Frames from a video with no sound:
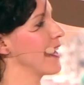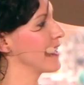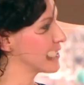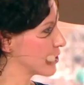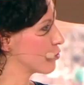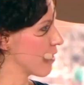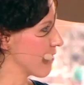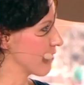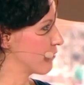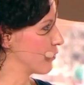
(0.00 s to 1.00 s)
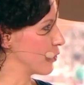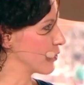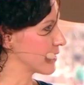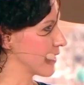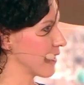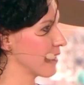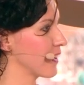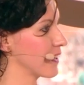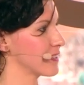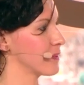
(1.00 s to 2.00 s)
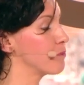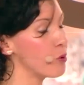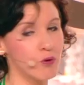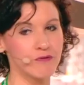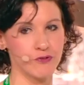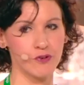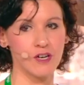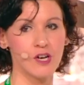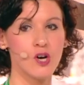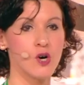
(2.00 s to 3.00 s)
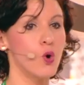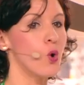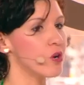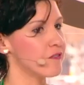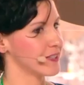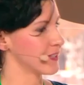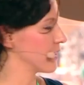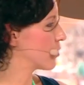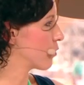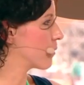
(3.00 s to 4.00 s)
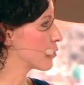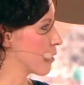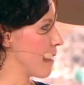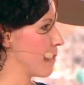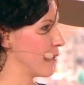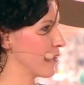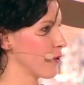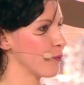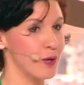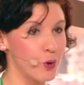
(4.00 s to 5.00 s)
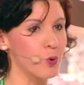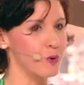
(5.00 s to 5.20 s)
and is the driving force. Mm. And I think it's important for all of us in this room to remember that we all